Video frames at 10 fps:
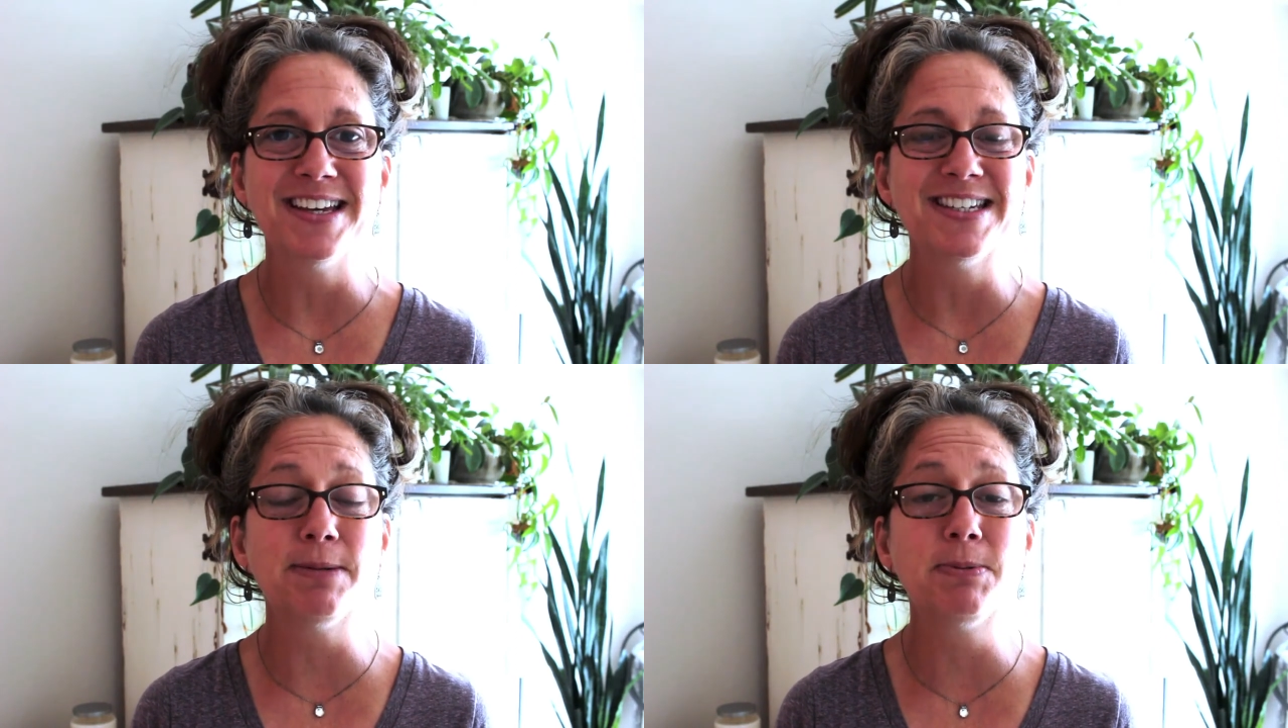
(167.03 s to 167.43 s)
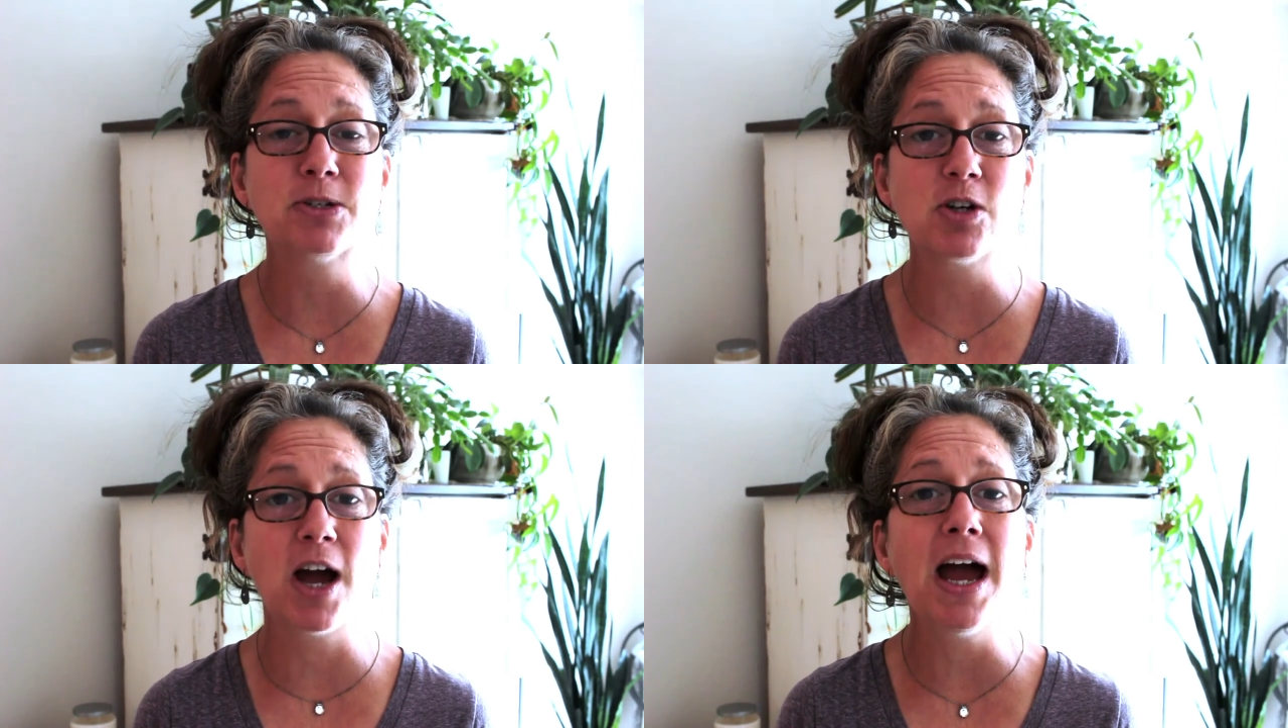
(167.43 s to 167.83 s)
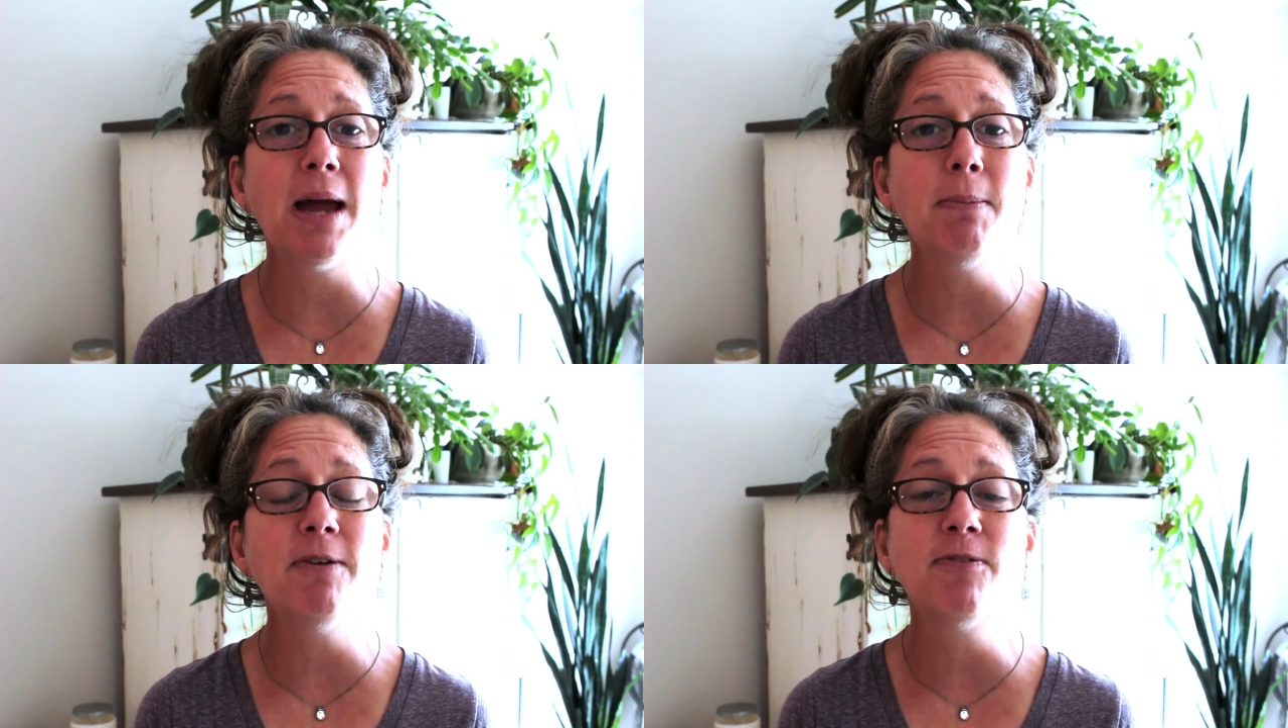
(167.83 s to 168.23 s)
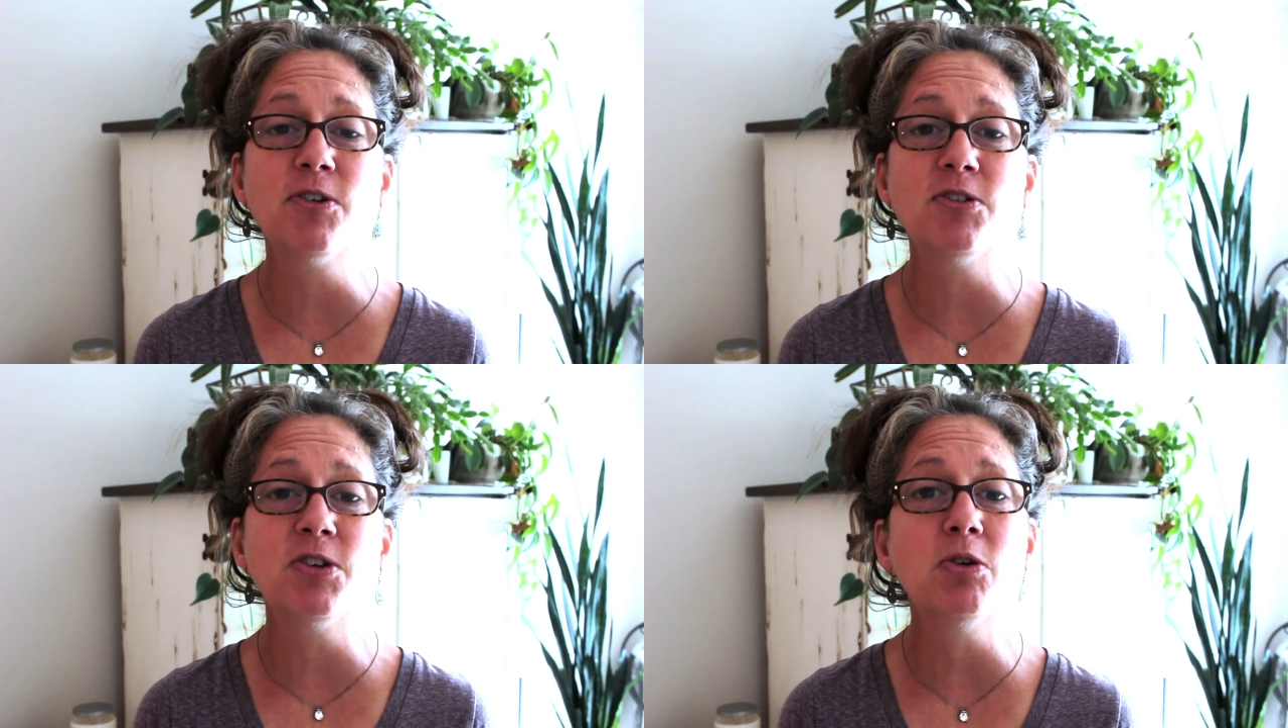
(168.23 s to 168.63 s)
subscribe if
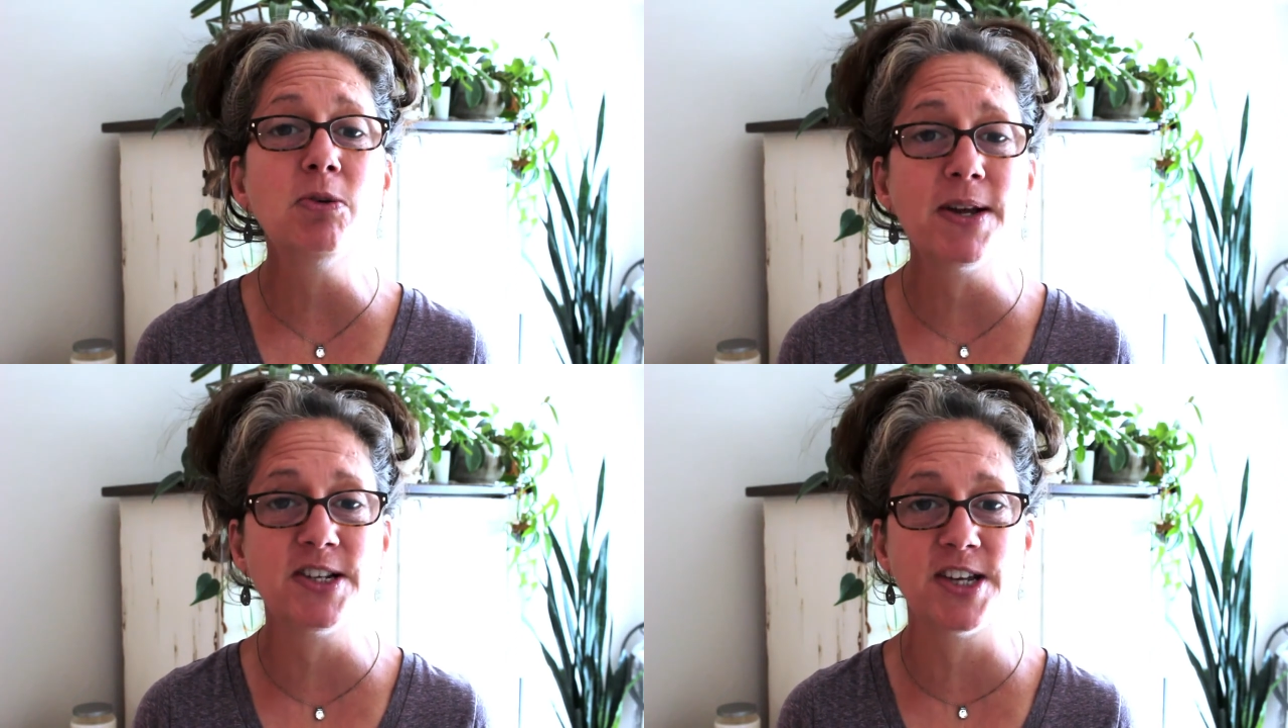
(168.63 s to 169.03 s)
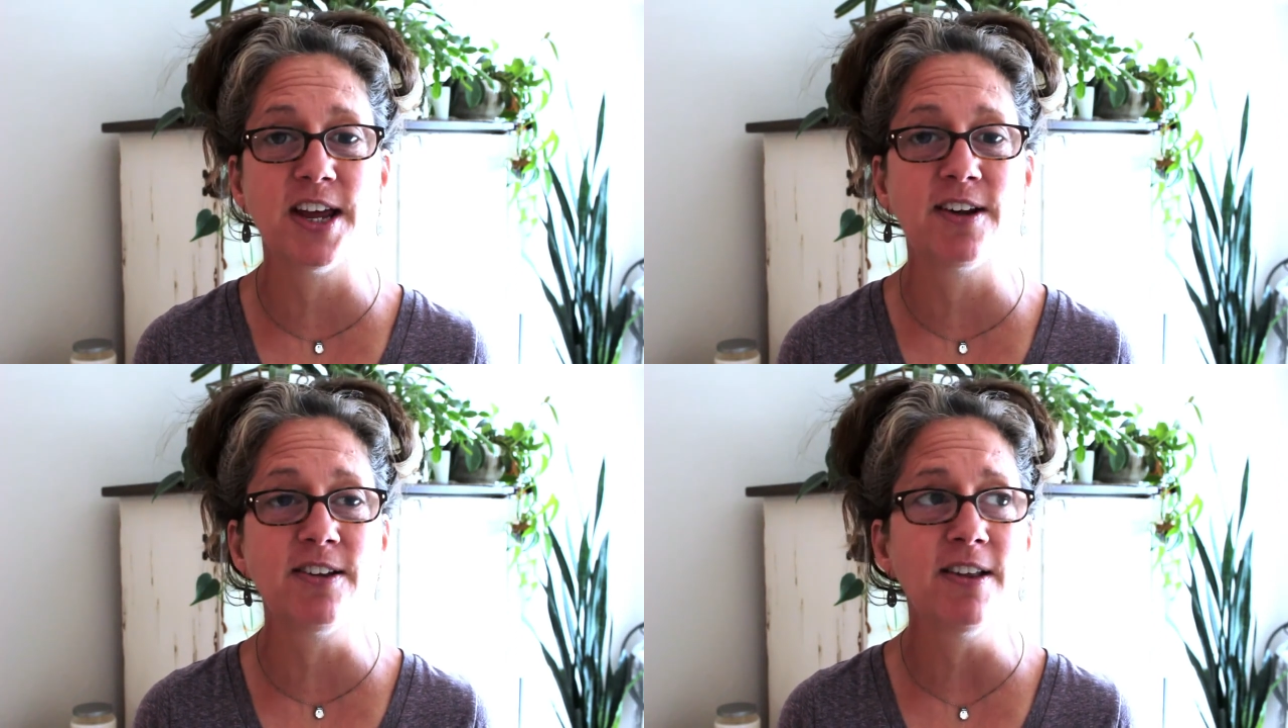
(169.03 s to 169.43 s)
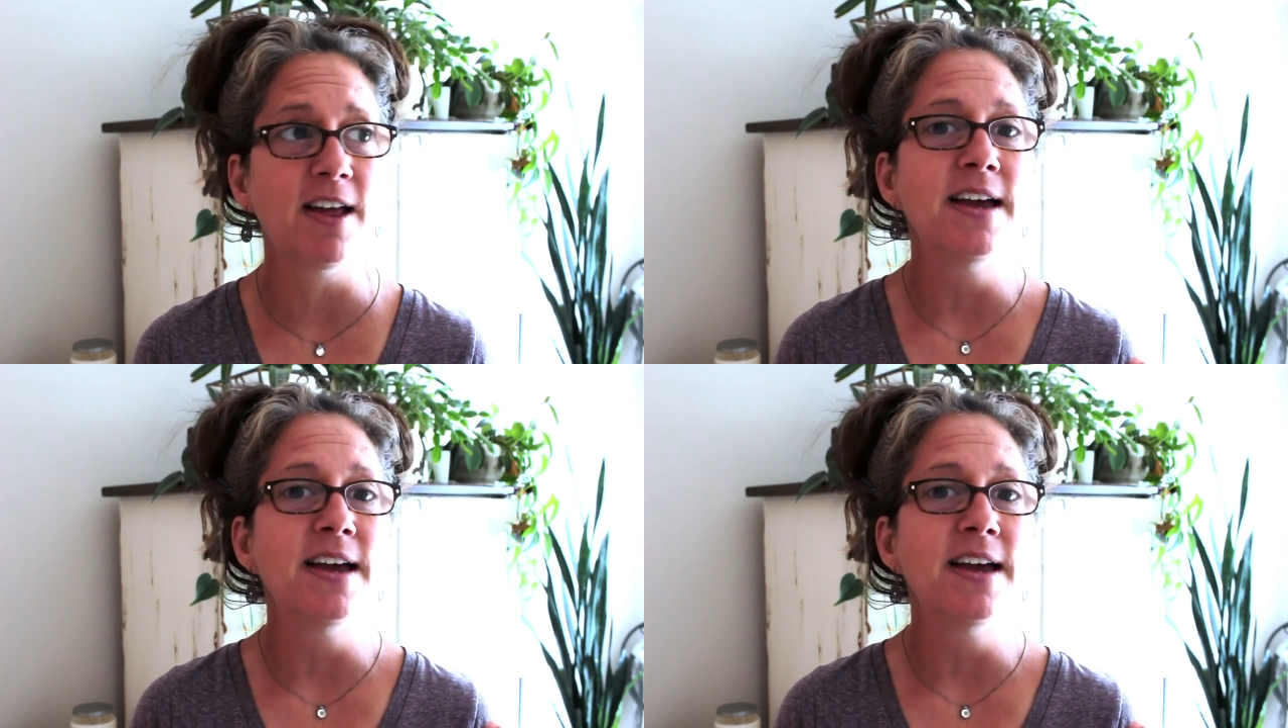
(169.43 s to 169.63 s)
you're new to my channel,